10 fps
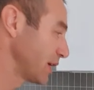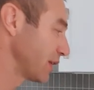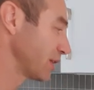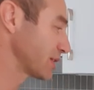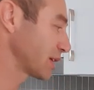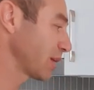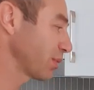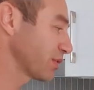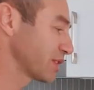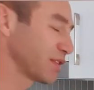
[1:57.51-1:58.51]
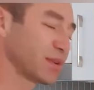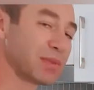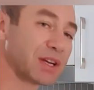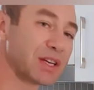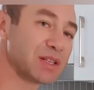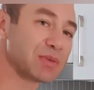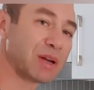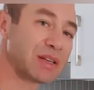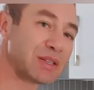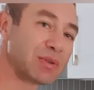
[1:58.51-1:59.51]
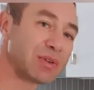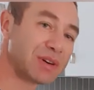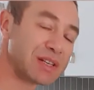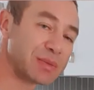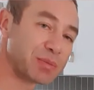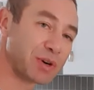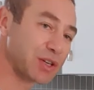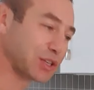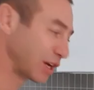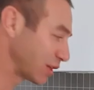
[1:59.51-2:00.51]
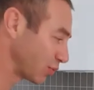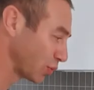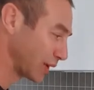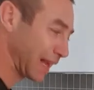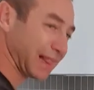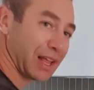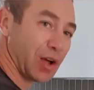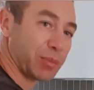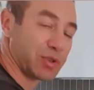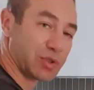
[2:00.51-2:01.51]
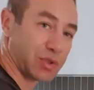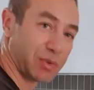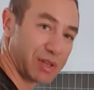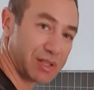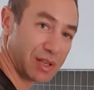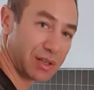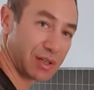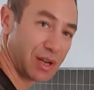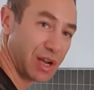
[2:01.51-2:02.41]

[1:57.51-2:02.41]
There's a couple of safety mechanisms. Until I release pressure, it won't allow me to twist it.